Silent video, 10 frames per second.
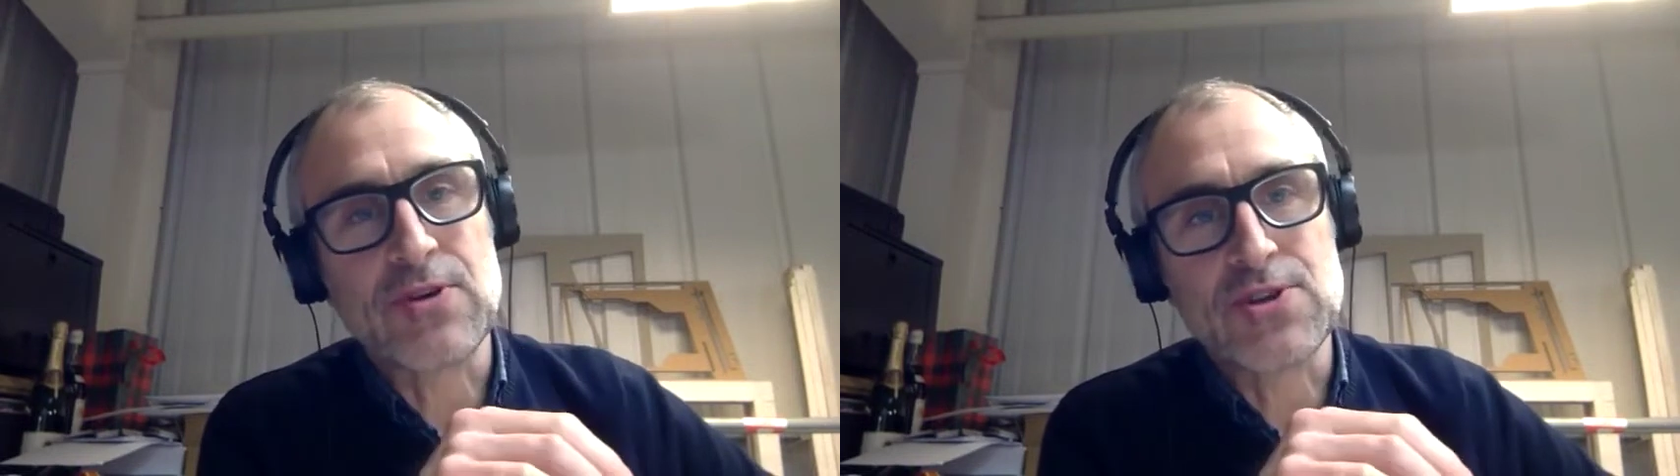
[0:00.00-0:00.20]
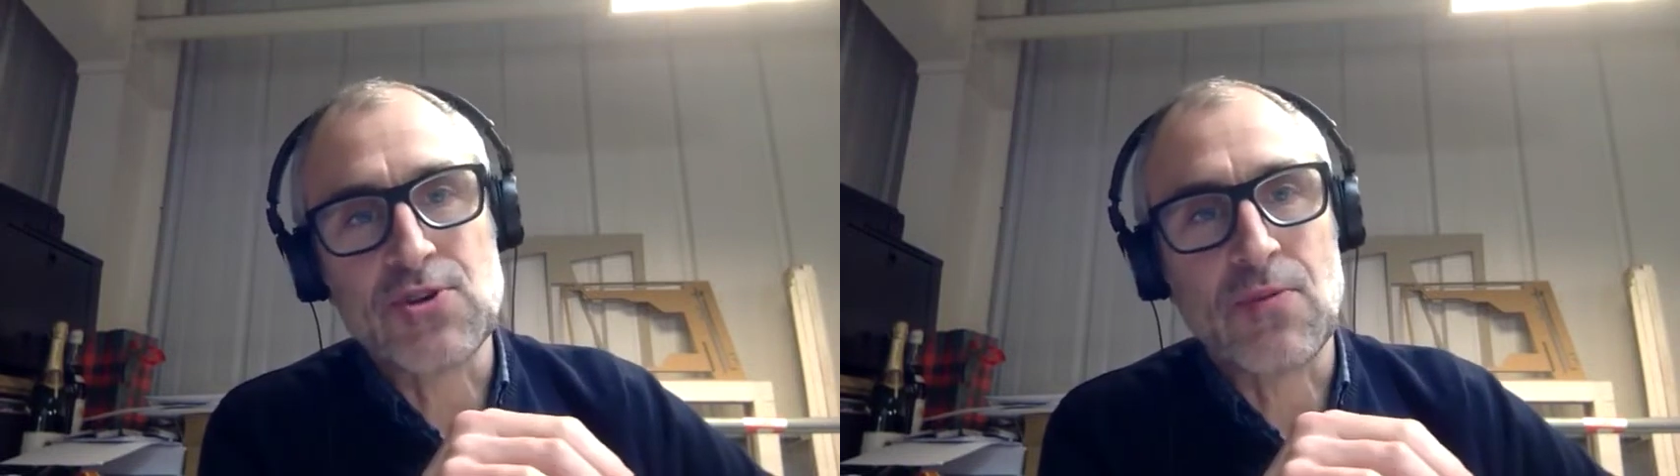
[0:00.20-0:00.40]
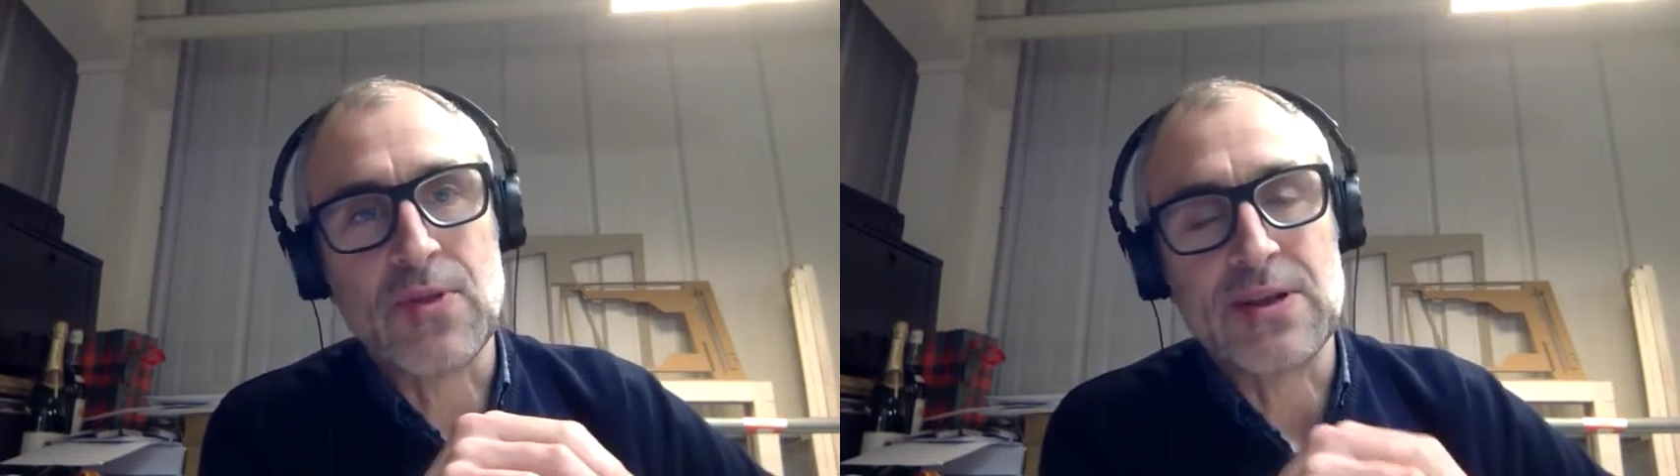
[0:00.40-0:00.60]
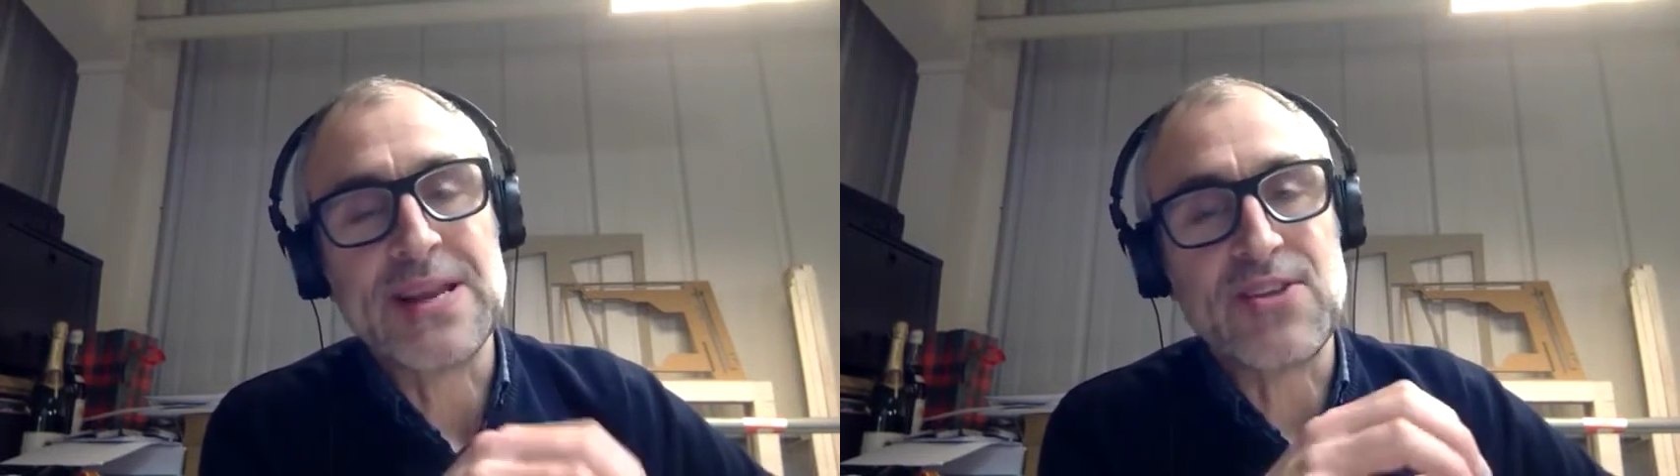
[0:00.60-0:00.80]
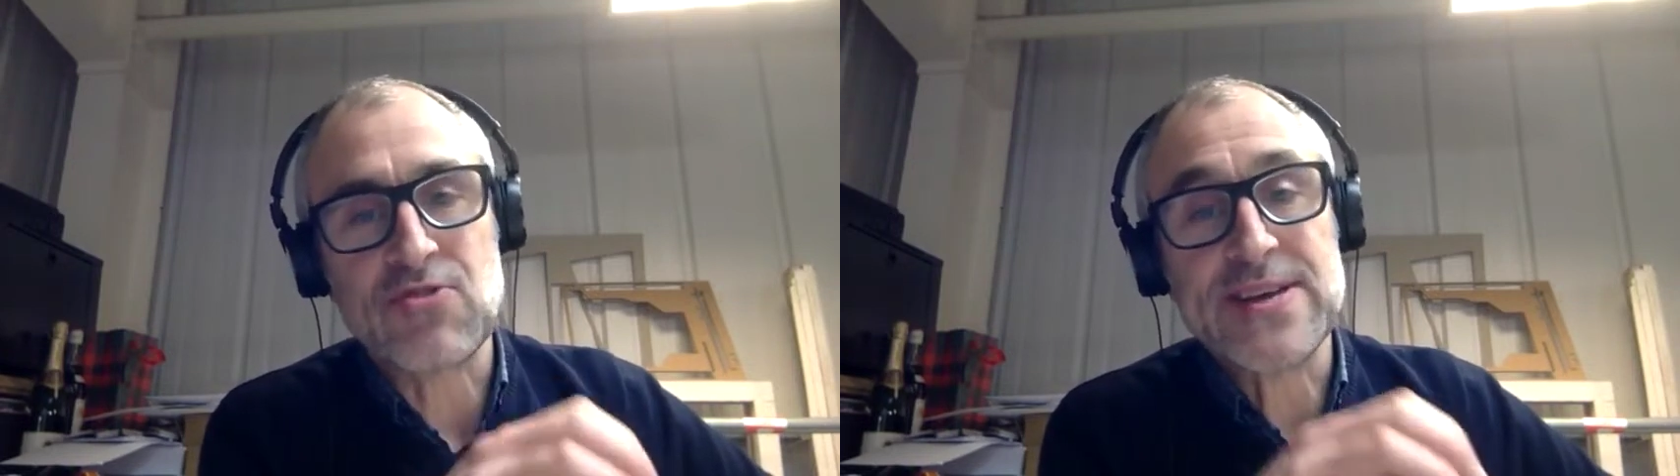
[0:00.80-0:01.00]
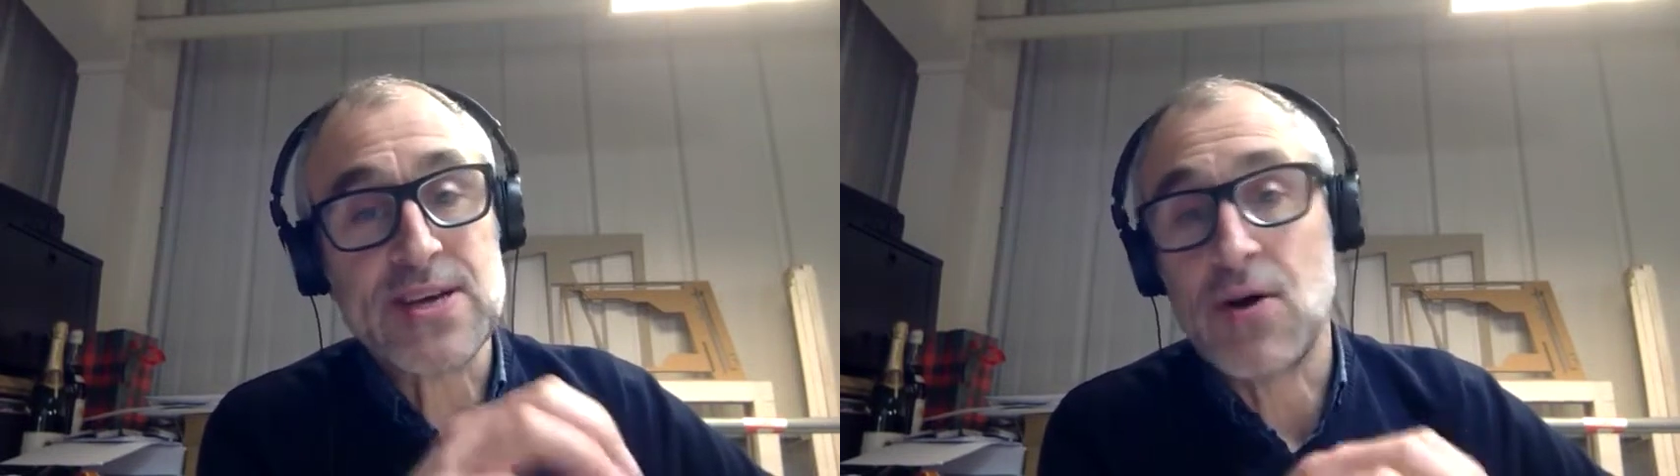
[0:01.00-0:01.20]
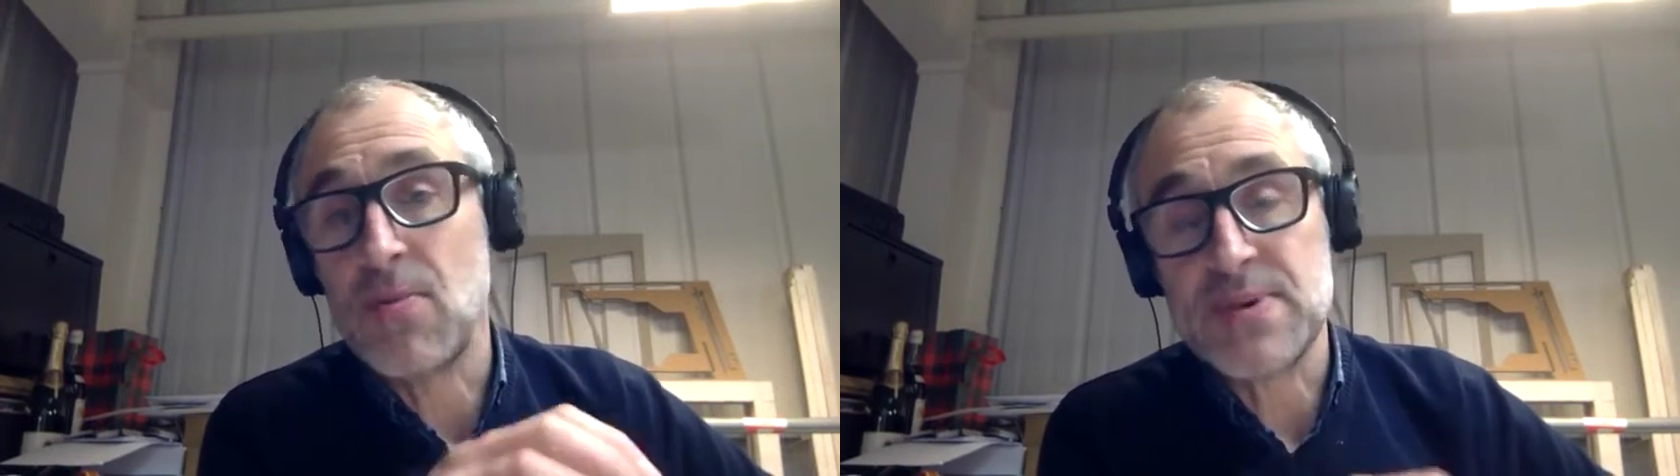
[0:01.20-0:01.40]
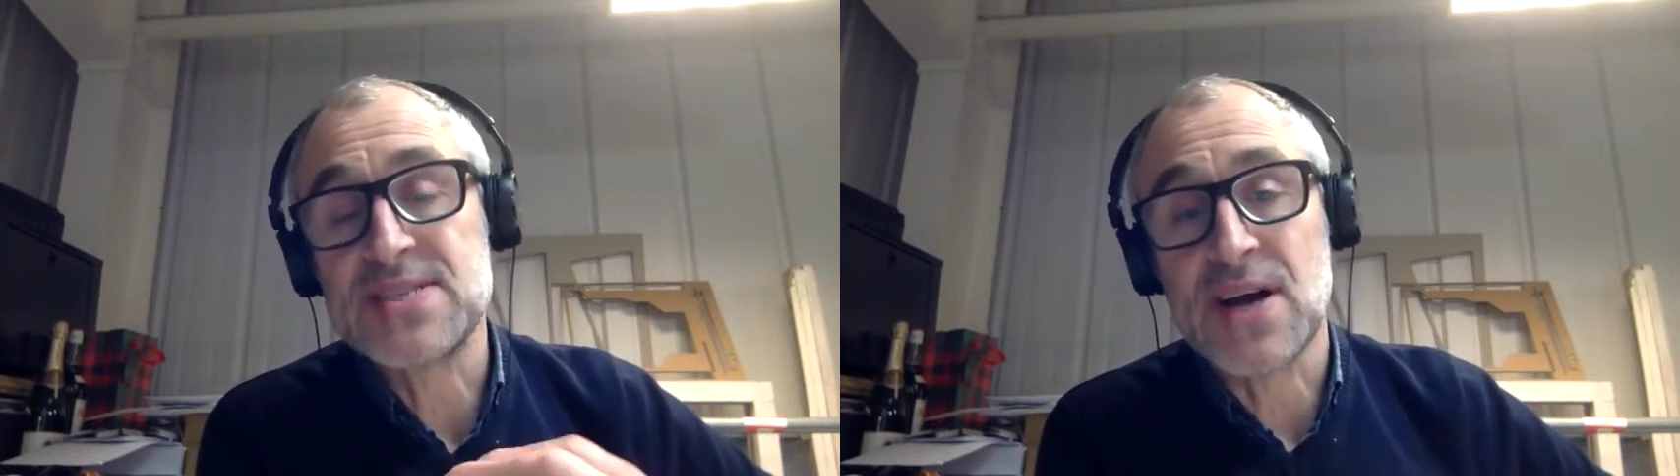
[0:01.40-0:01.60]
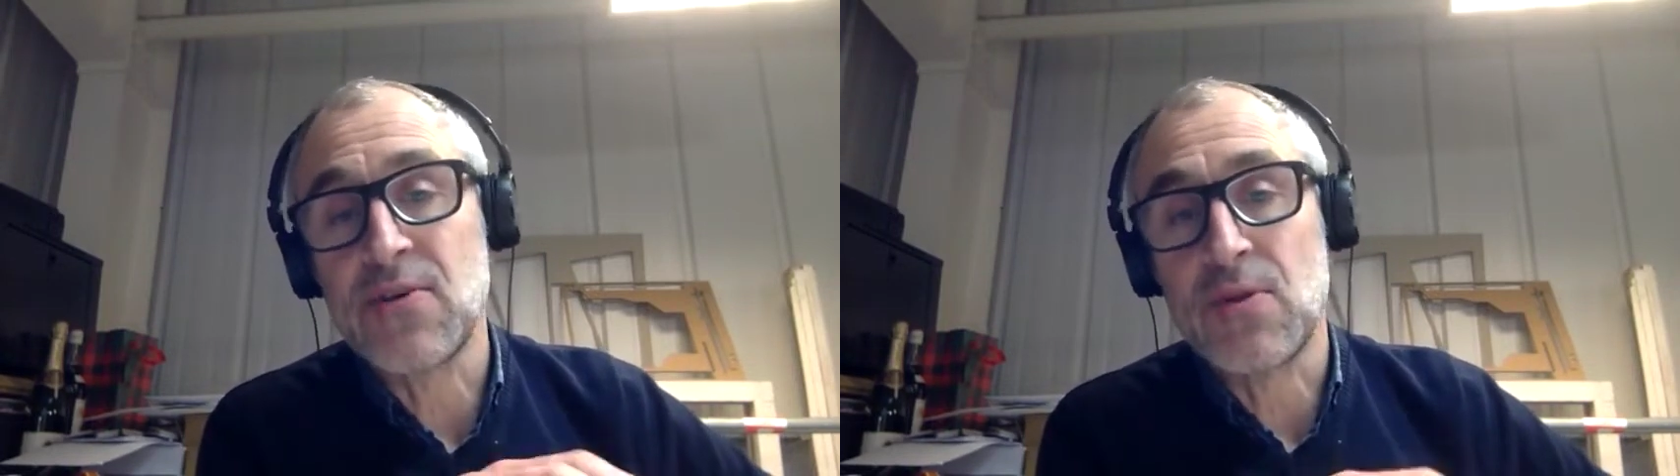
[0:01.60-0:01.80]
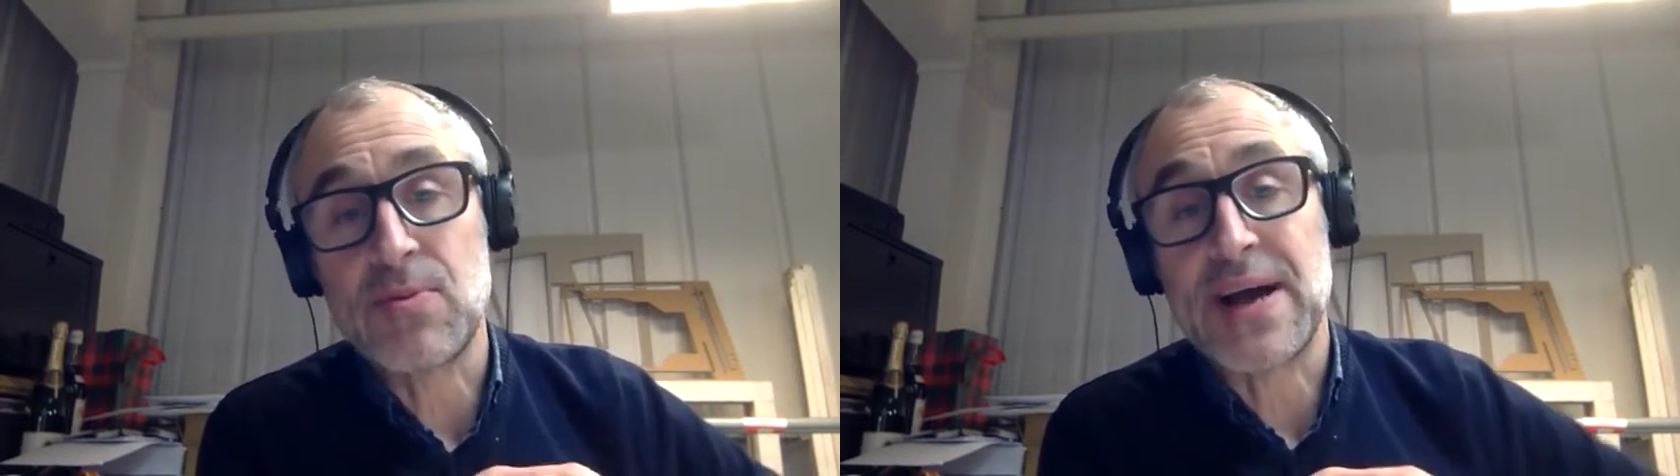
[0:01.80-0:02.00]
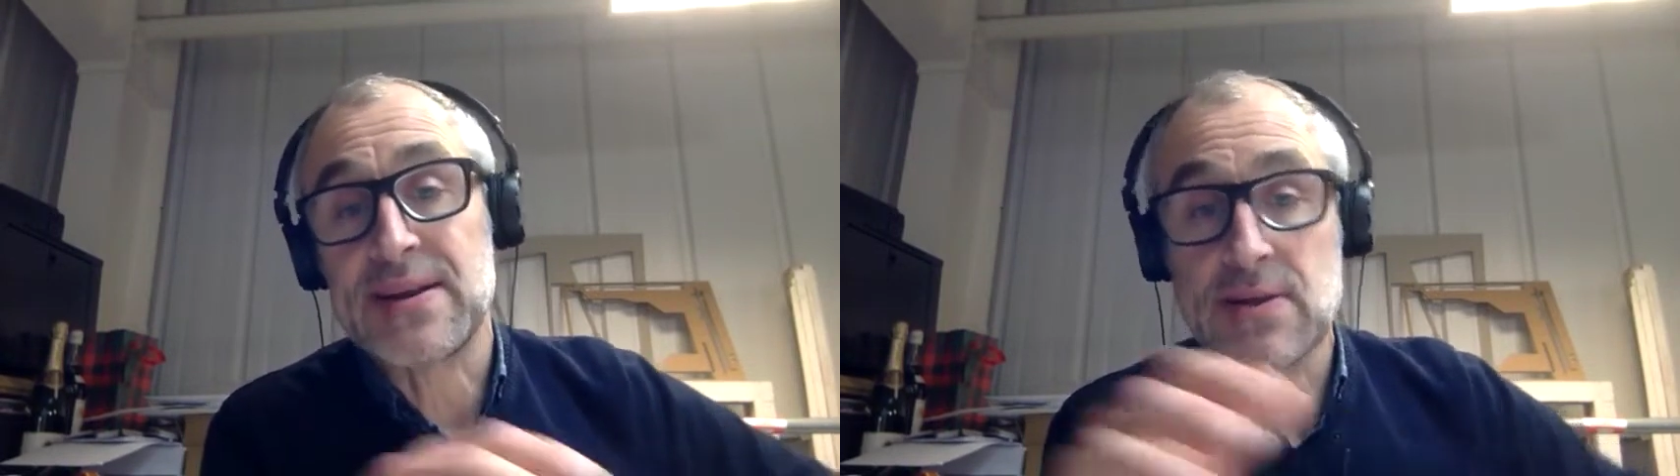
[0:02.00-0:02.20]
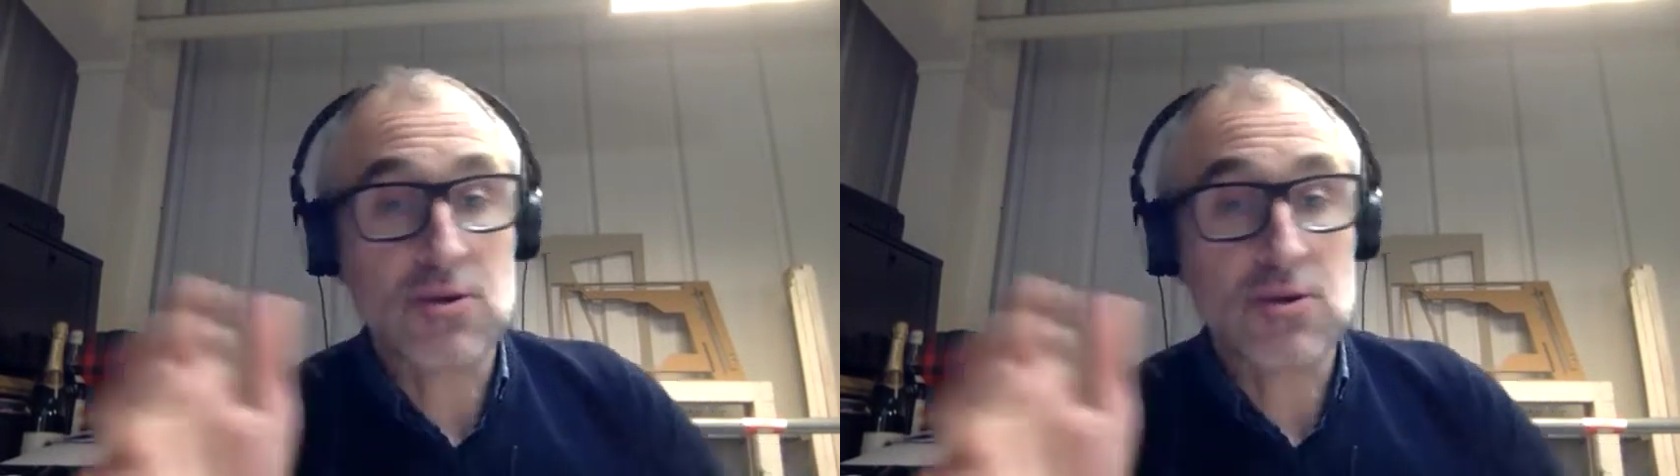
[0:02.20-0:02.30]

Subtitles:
job that literally can't be done on the platen.